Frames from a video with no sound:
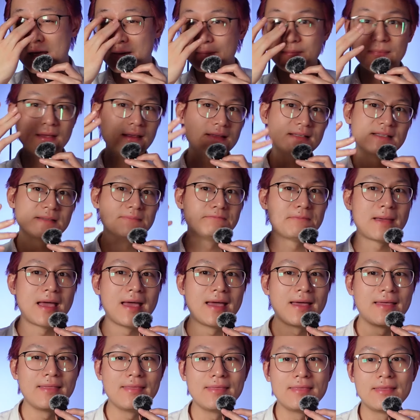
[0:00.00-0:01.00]
Been
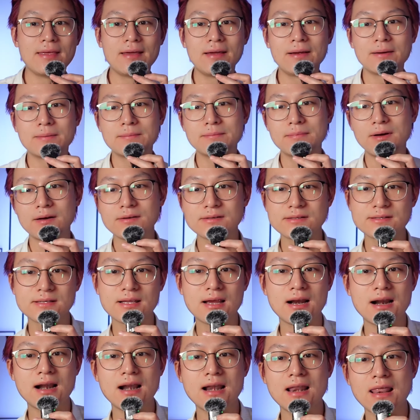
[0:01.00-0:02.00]
spending most
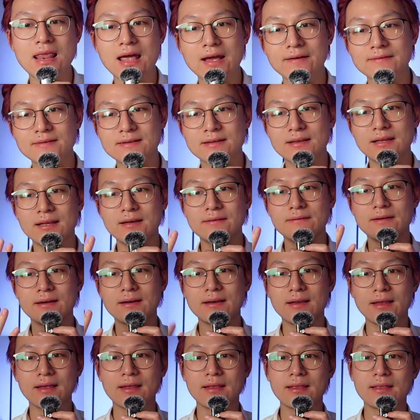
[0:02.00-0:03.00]
their lives living
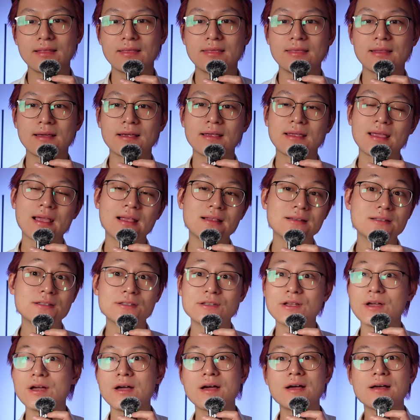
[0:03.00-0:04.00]
in the
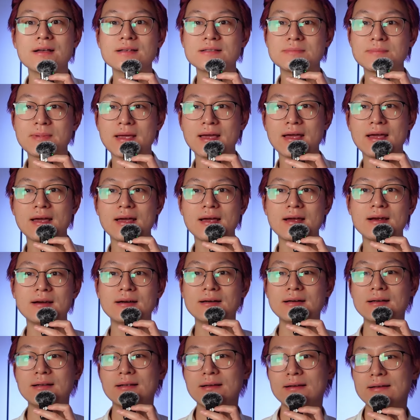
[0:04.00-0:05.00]
gangsta's
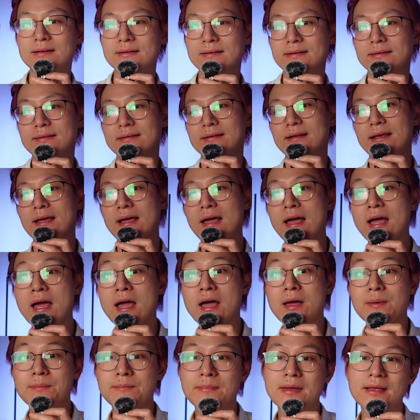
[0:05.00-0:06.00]
paradise.
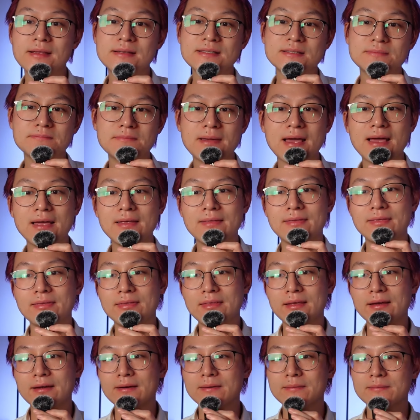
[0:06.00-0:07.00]
Been
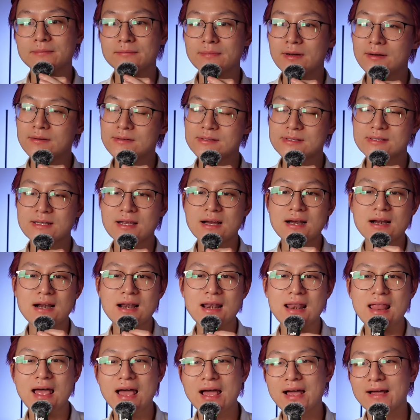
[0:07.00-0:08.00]
spending most their
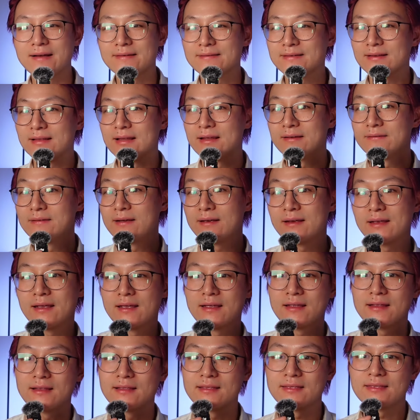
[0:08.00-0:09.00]
lives living
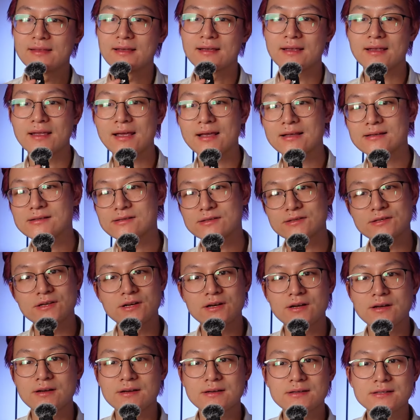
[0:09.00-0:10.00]
in the
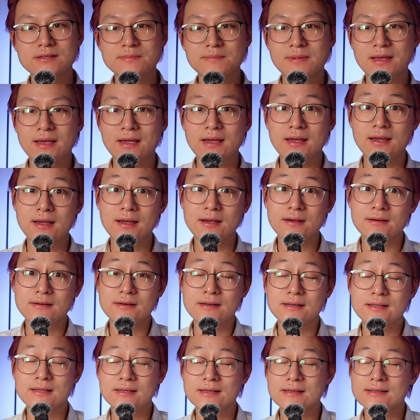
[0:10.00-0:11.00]
gangsta's
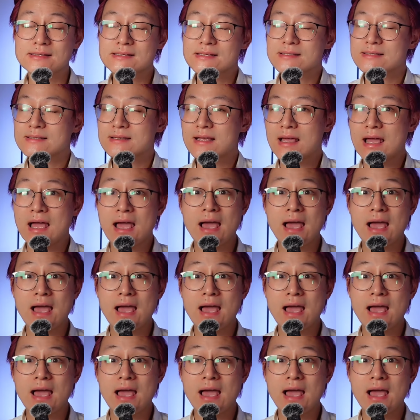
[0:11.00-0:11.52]
paradise.